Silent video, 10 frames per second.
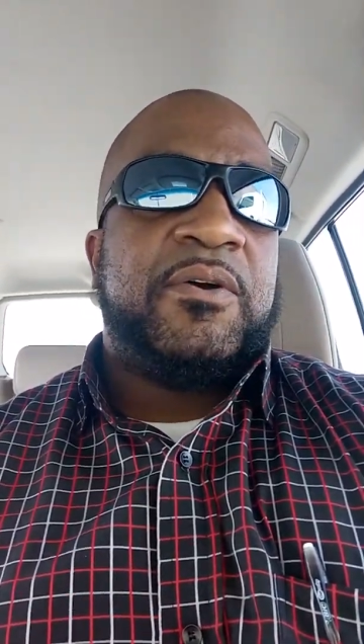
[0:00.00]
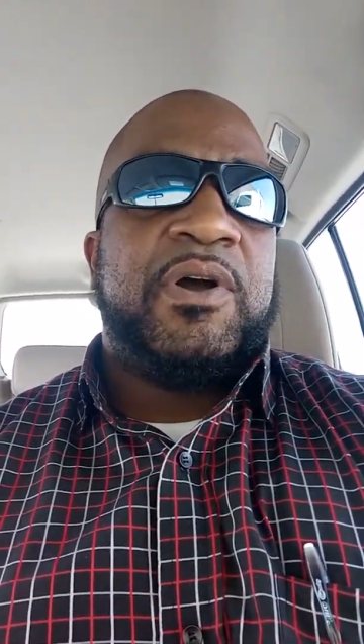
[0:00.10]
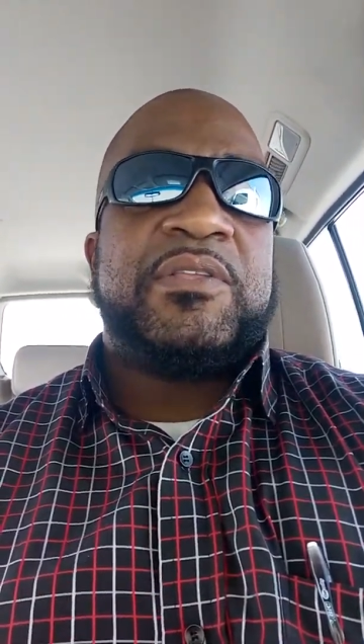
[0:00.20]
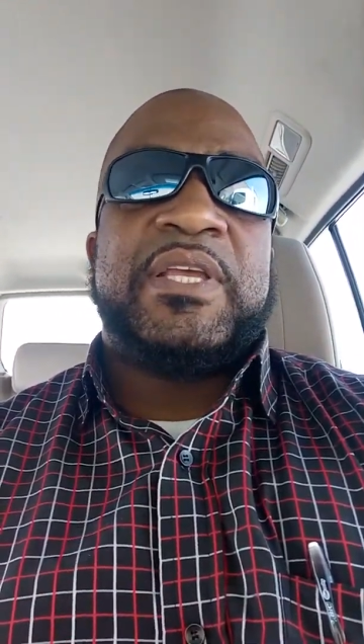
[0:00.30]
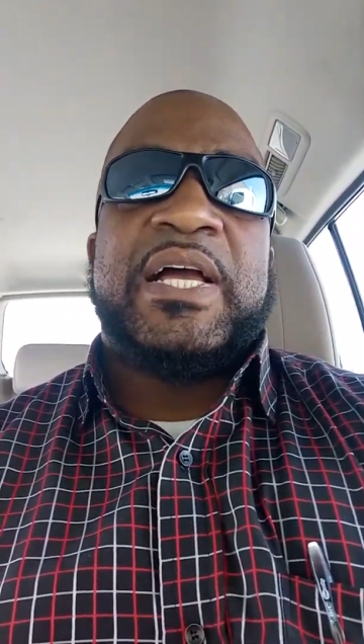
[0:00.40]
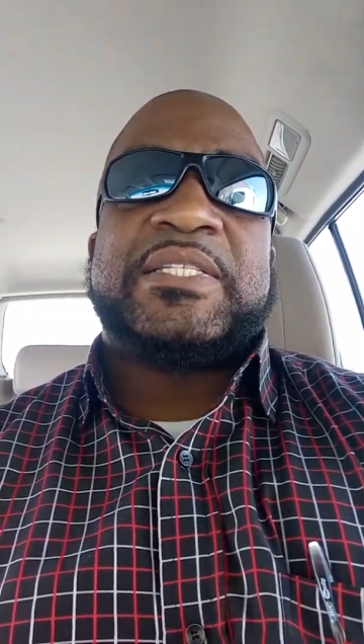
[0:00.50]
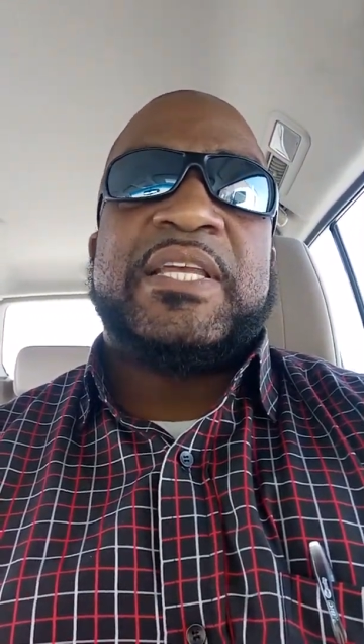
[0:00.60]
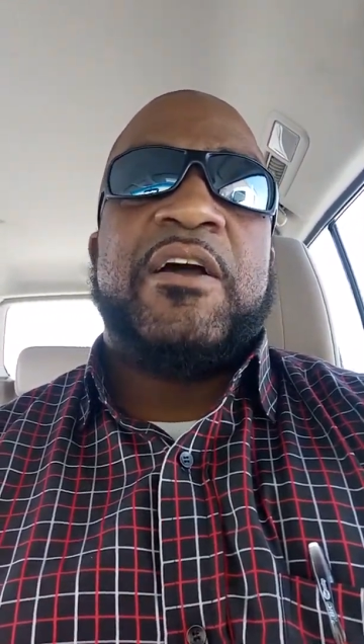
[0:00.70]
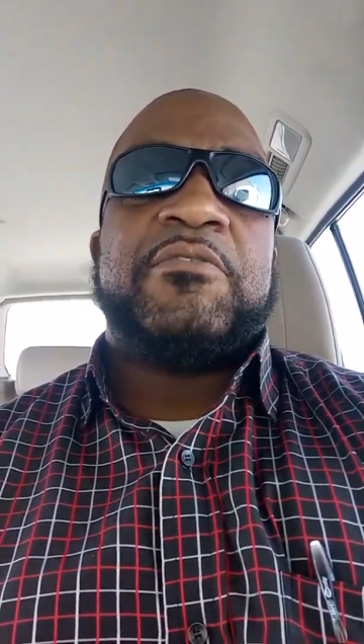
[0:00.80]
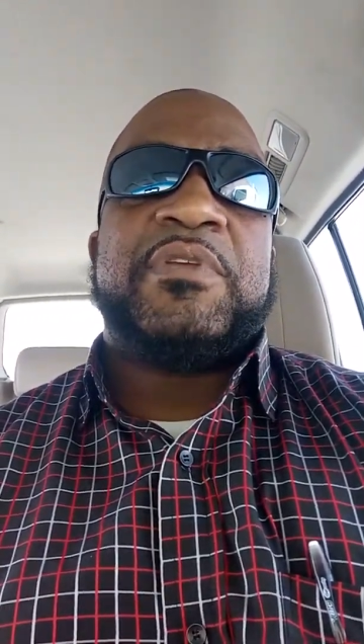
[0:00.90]
Only thing I
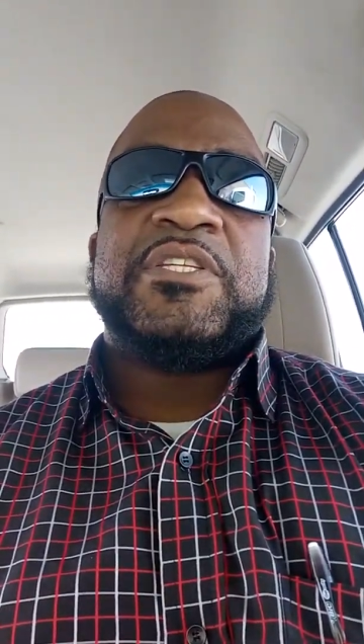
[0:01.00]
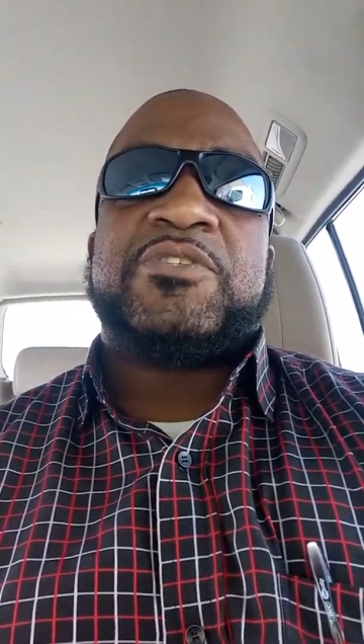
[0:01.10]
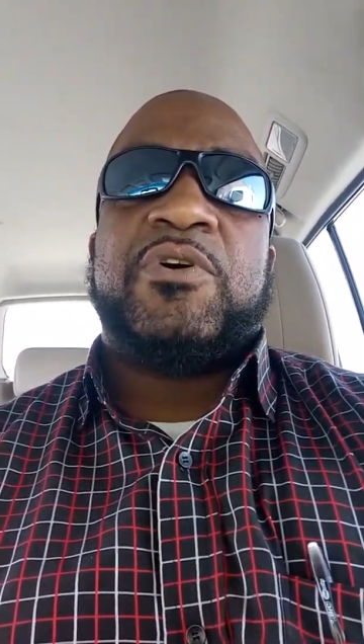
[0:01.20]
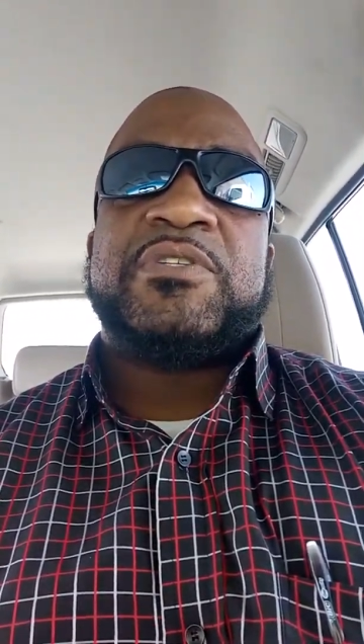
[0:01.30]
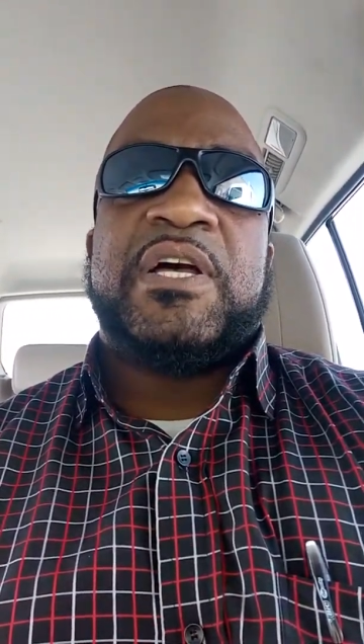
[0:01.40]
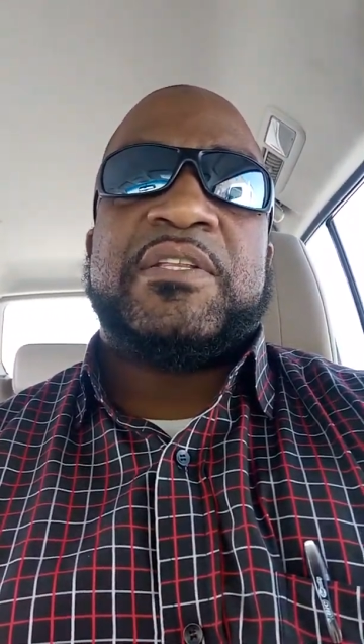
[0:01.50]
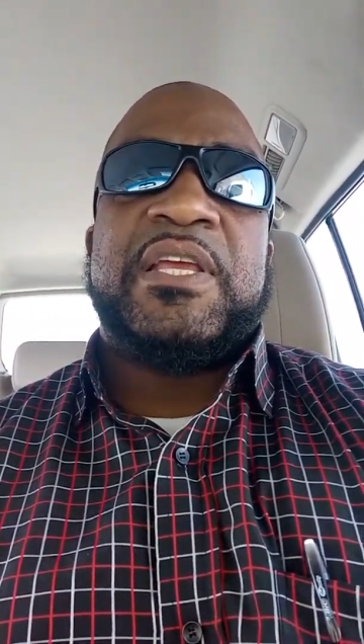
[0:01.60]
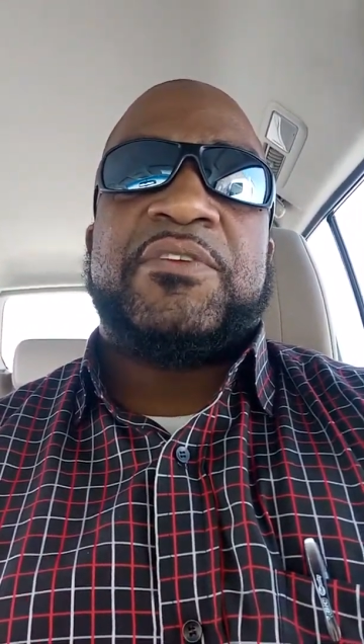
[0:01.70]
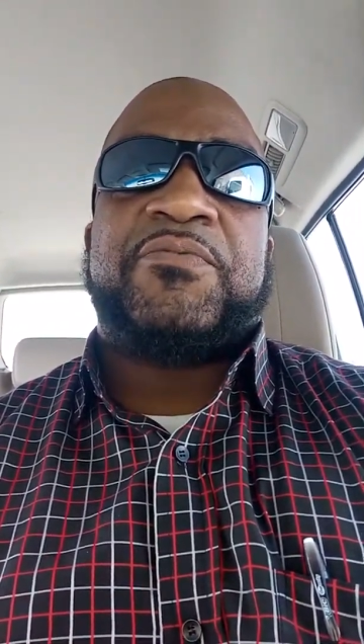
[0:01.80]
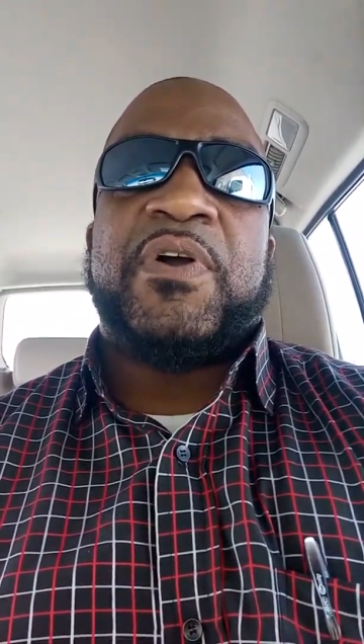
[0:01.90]
see health in stores out
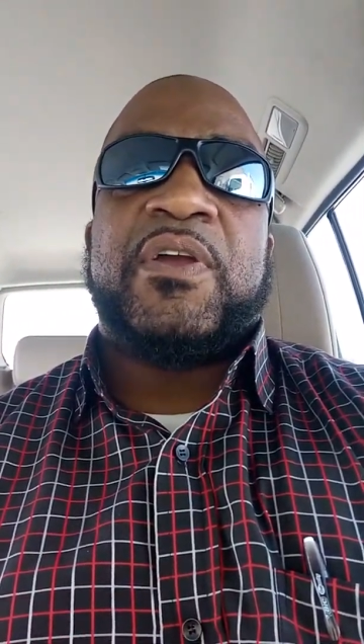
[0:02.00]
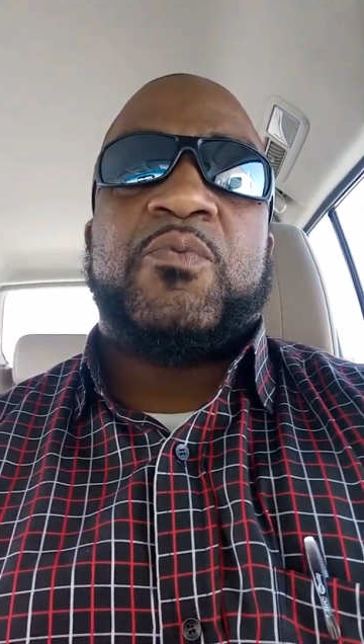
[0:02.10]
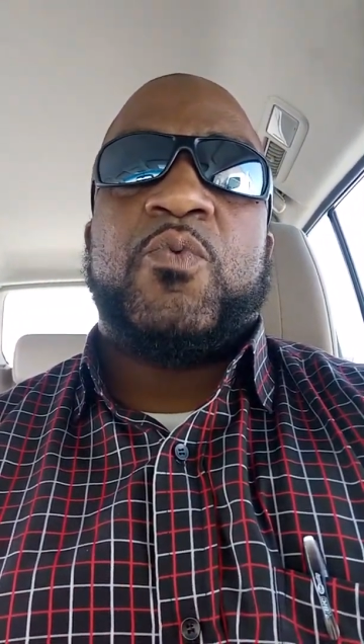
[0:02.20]
there is fucking